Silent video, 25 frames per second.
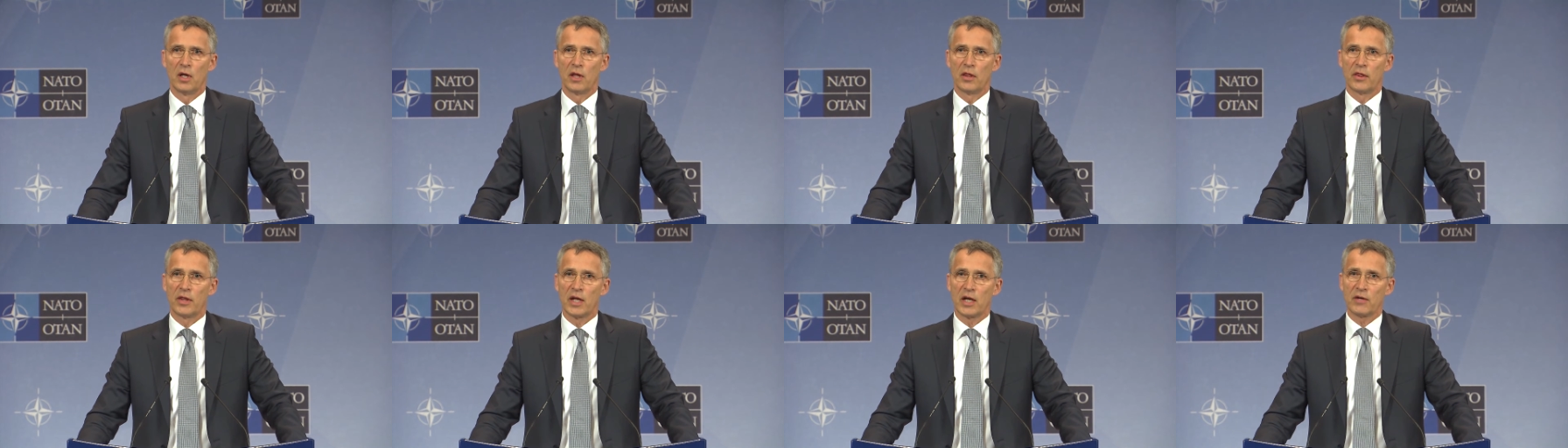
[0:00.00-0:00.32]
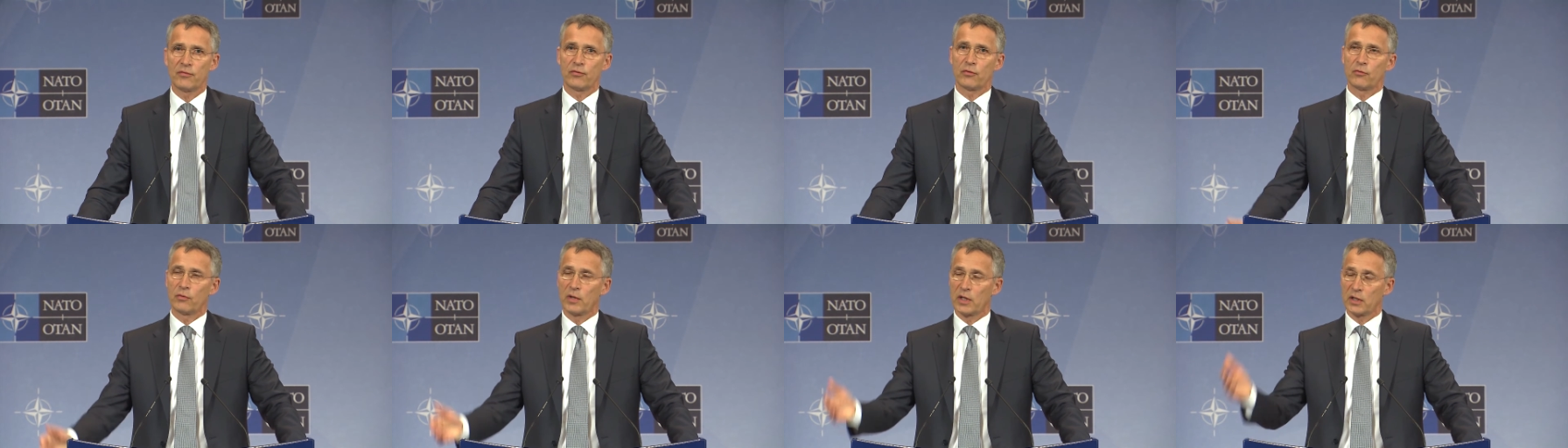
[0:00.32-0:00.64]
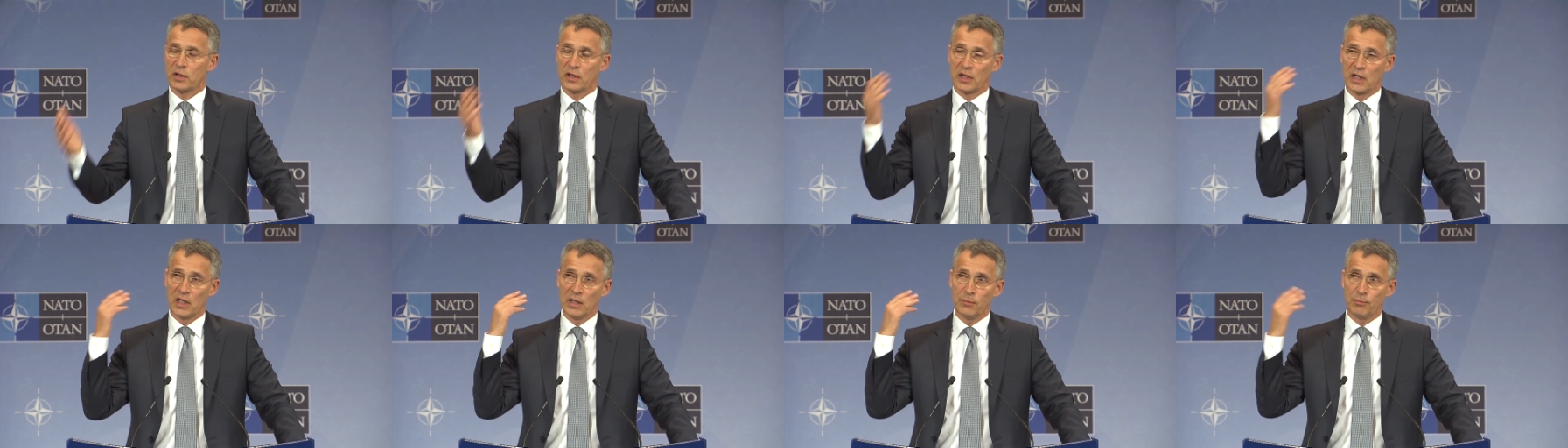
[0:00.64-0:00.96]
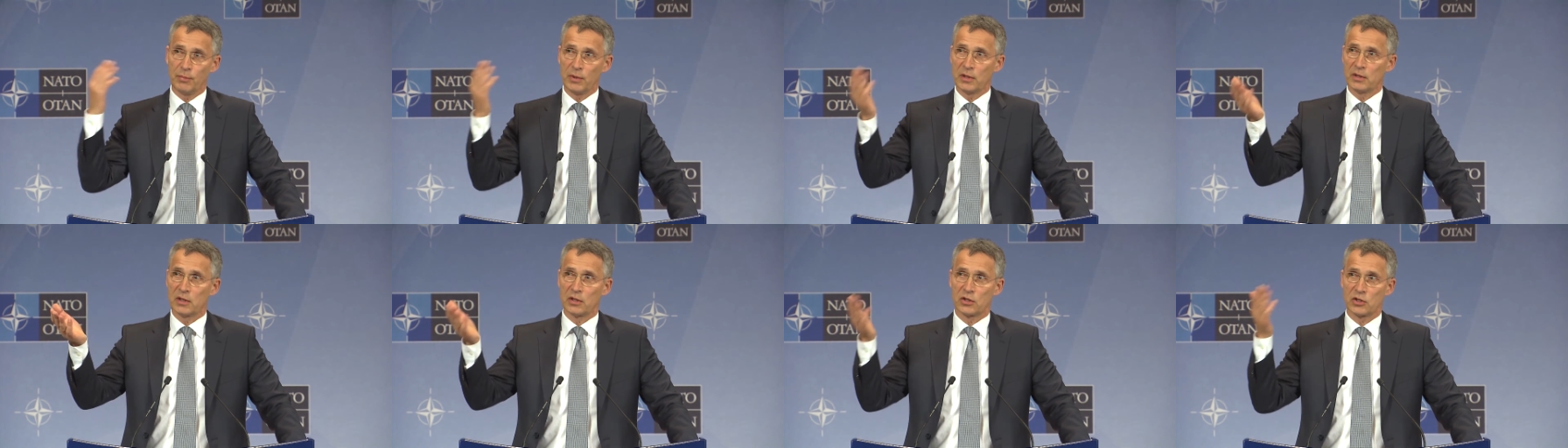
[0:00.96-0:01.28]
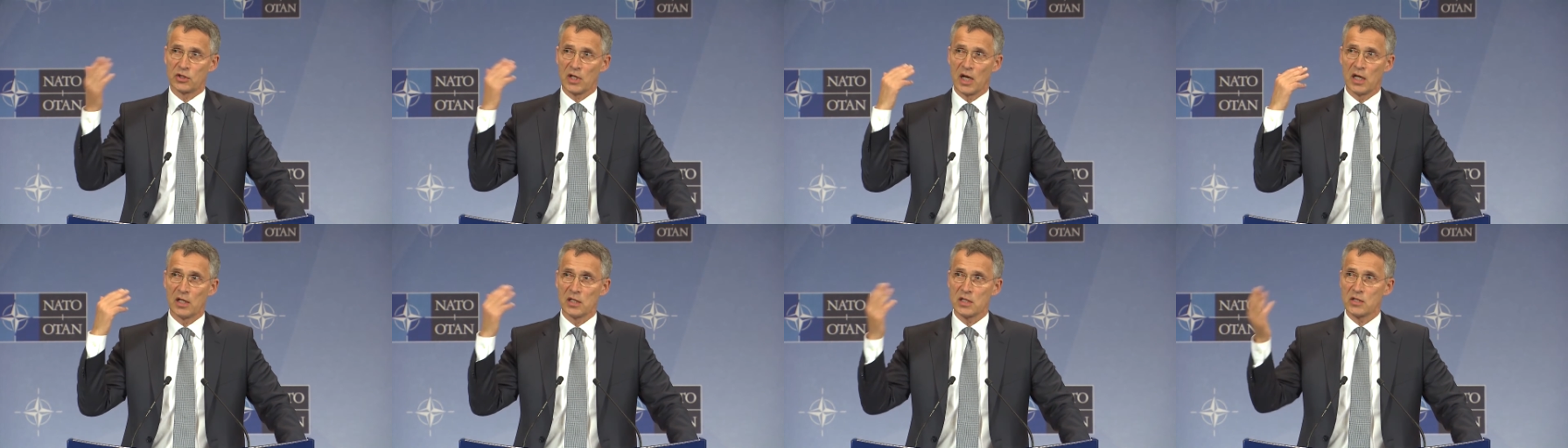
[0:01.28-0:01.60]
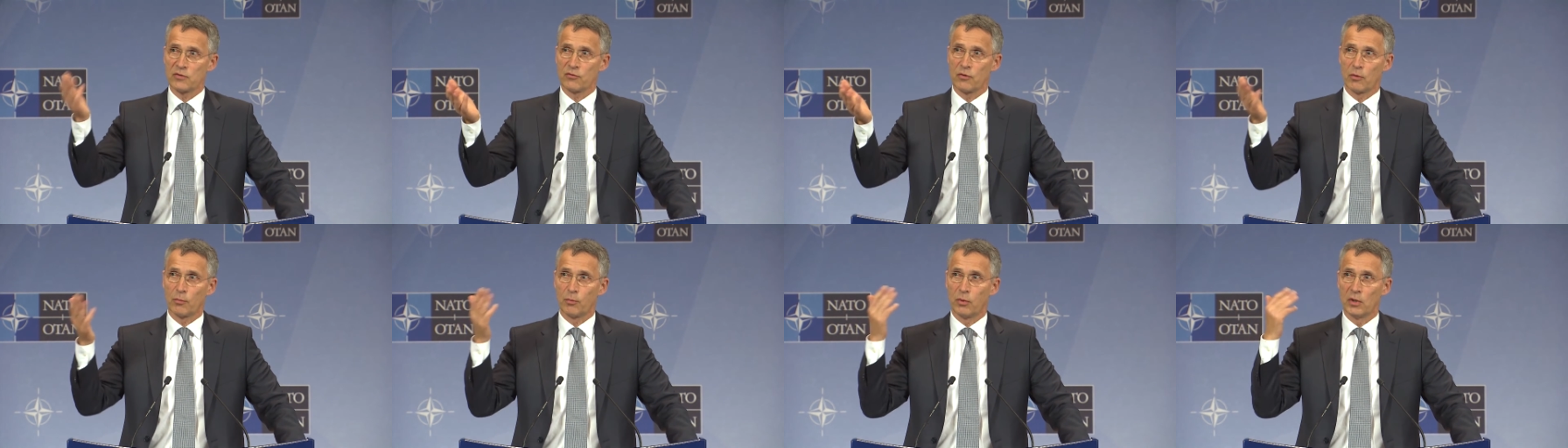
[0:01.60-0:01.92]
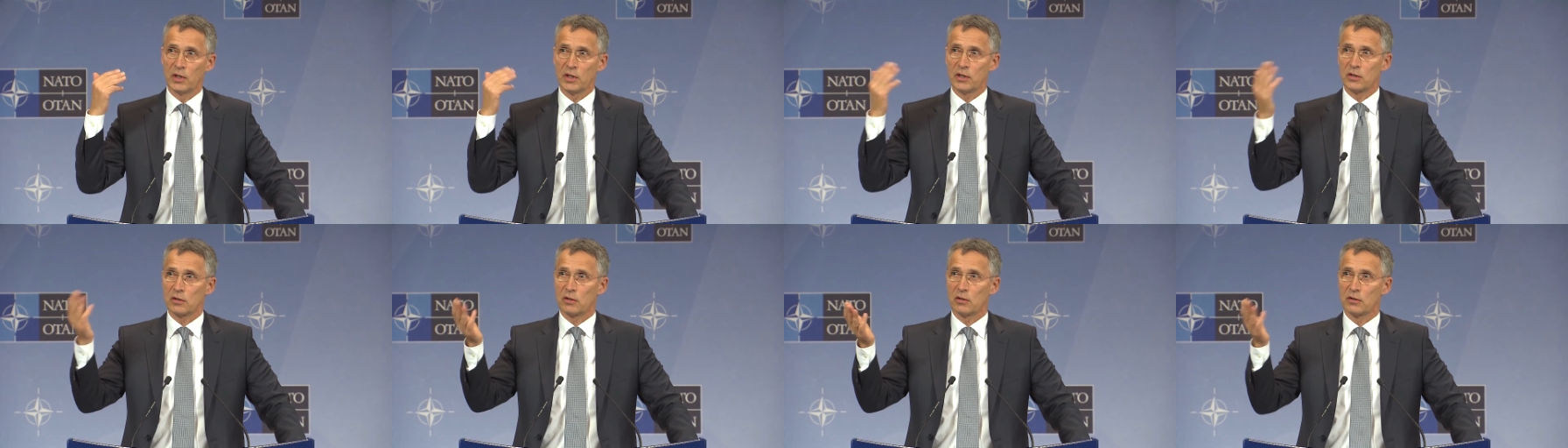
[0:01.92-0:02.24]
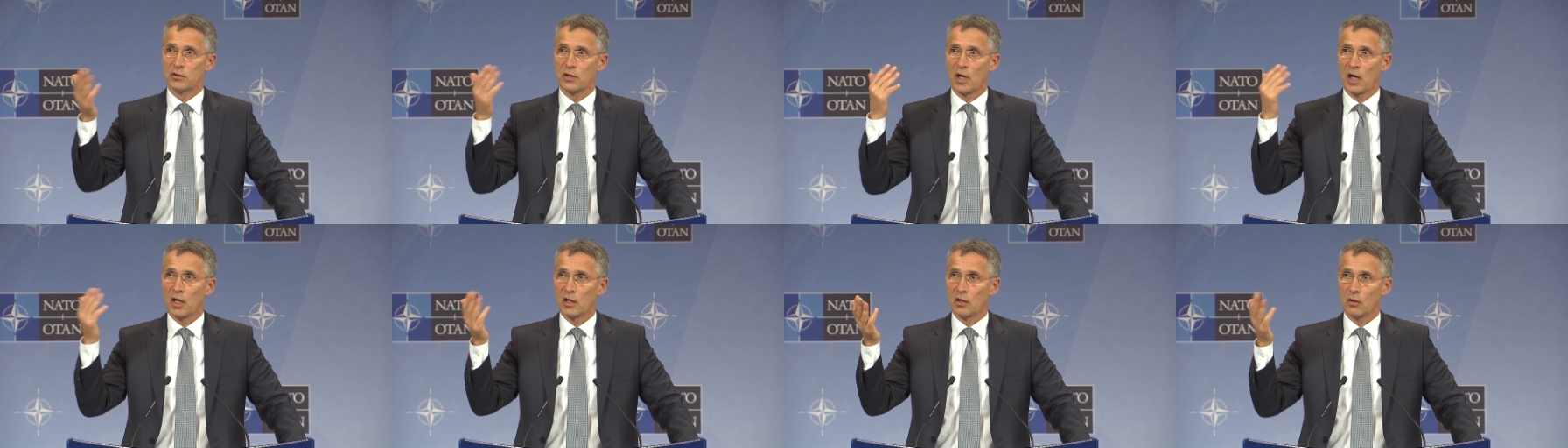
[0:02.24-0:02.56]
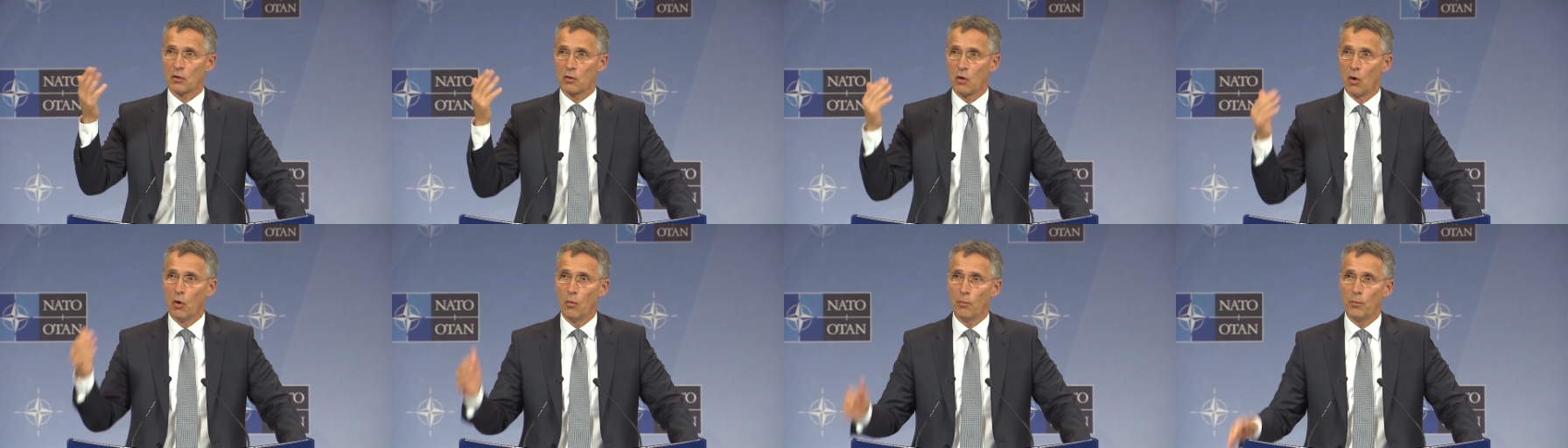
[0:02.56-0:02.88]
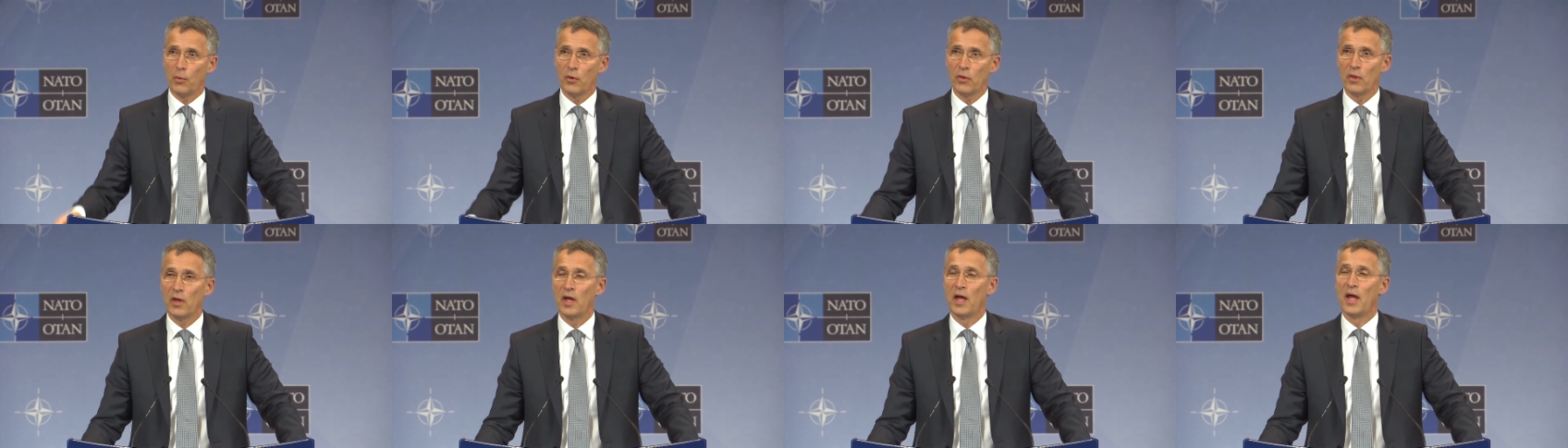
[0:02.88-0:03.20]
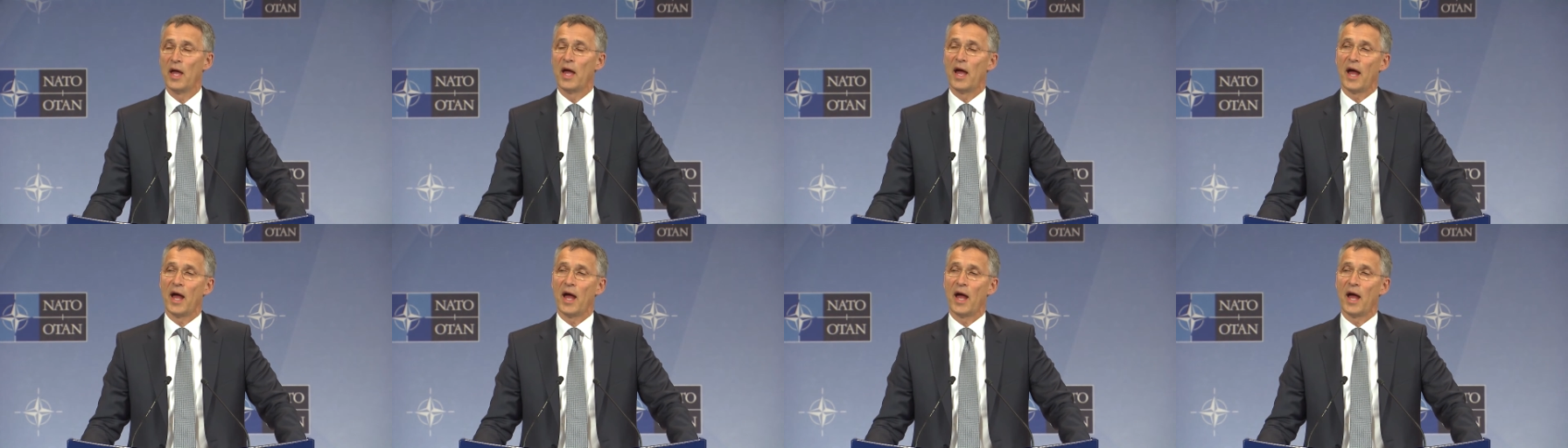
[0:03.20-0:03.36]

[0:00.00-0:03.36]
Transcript: Therefore, we are keeping the challenge for political dialogue open,